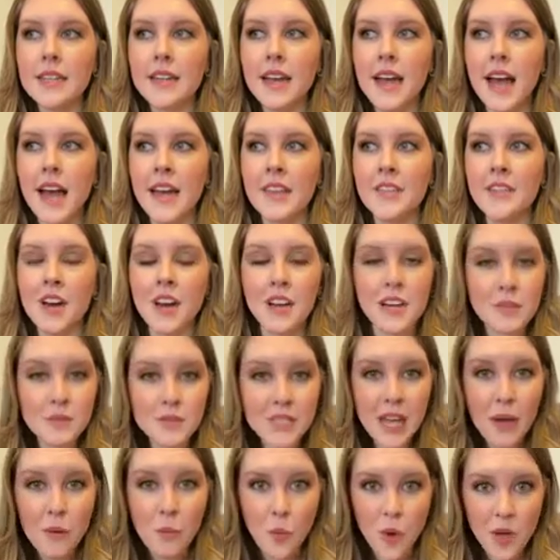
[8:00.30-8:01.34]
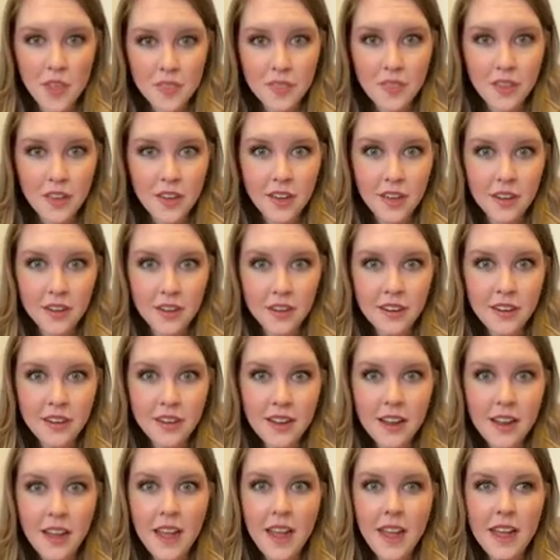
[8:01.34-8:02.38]
I thought it was at one theater,
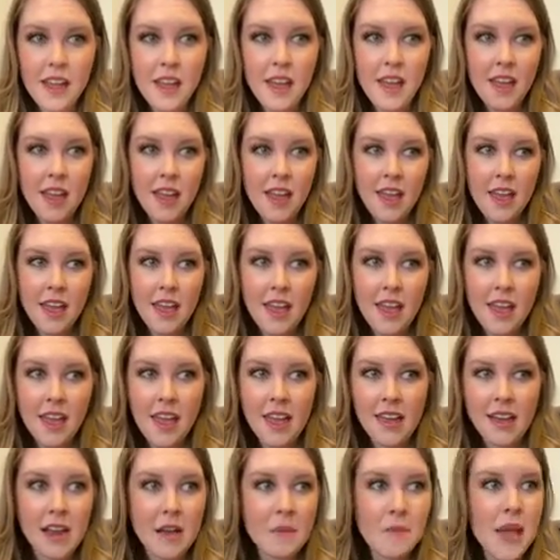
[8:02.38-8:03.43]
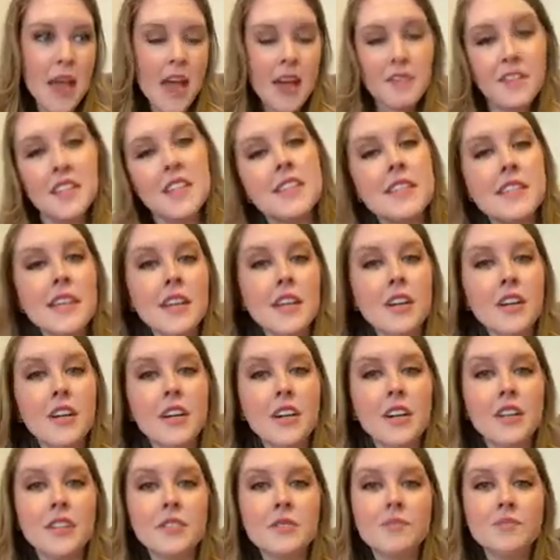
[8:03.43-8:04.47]
and I'm having
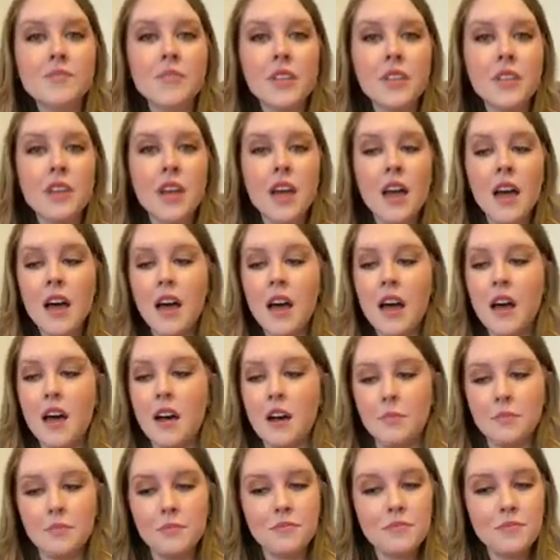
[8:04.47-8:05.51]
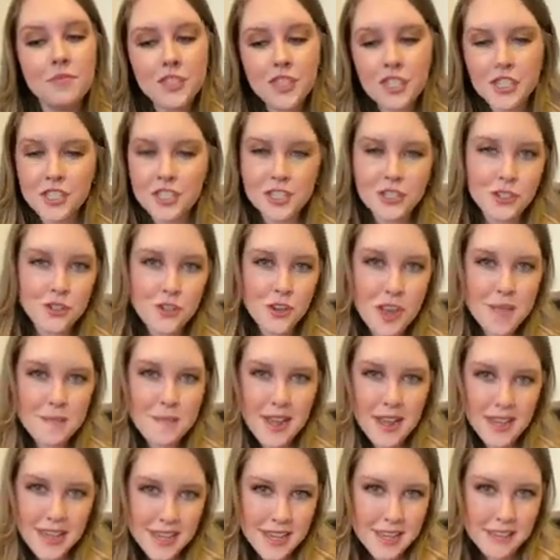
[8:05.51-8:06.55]
dinner, just enjoying
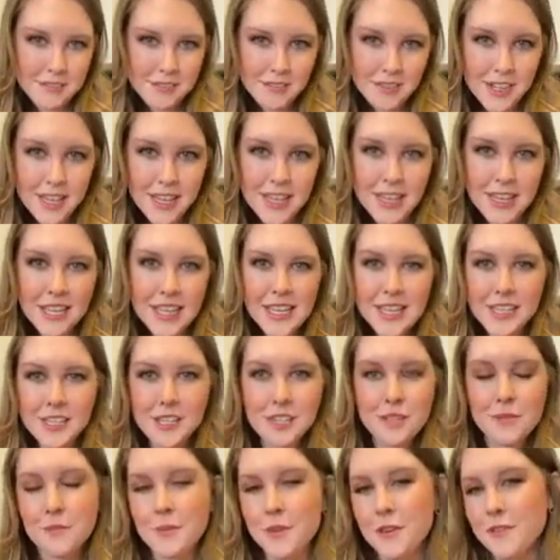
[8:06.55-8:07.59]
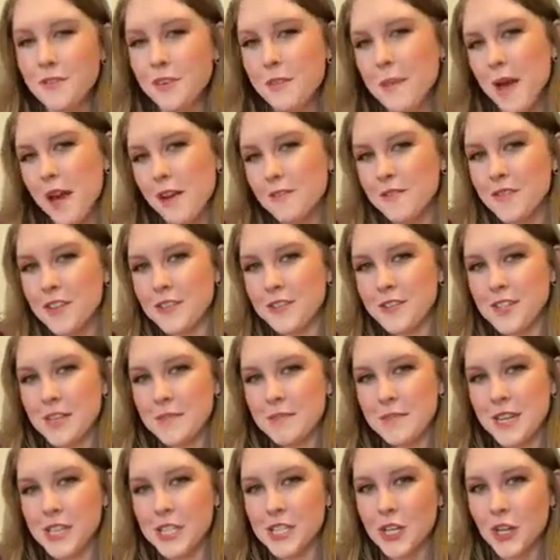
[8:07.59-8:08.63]
my evening, get to the movie about 15
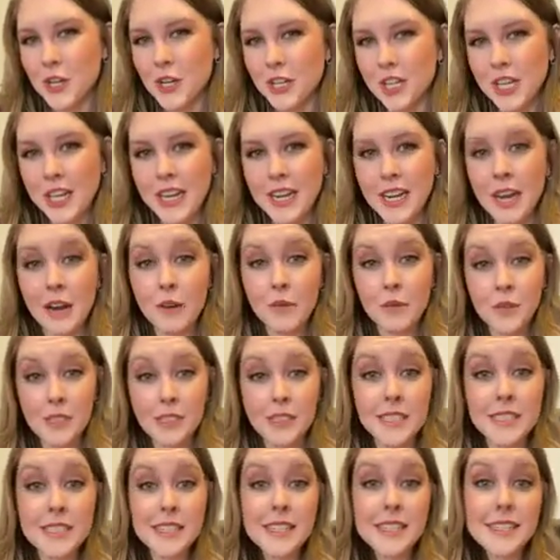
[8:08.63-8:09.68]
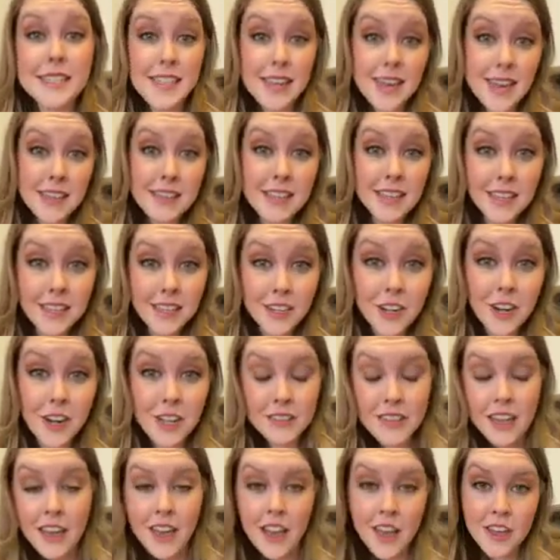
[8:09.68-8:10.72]
minutes early, and I realized it's at a theater on
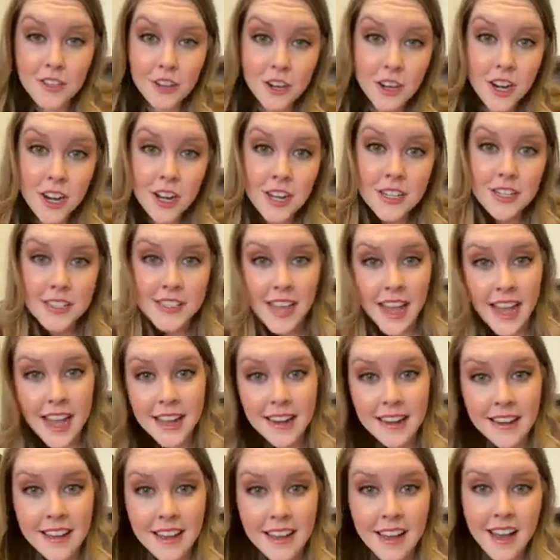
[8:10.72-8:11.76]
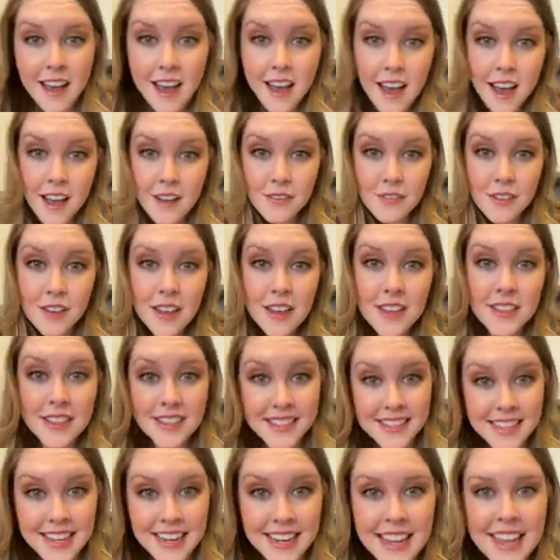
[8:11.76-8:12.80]
the other side of the
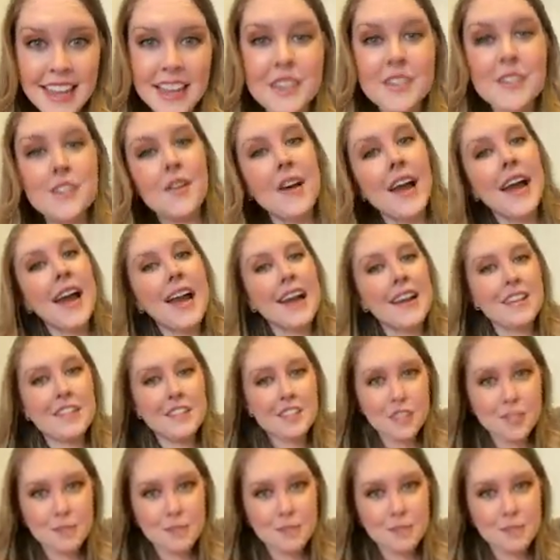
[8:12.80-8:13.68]
city. So I had to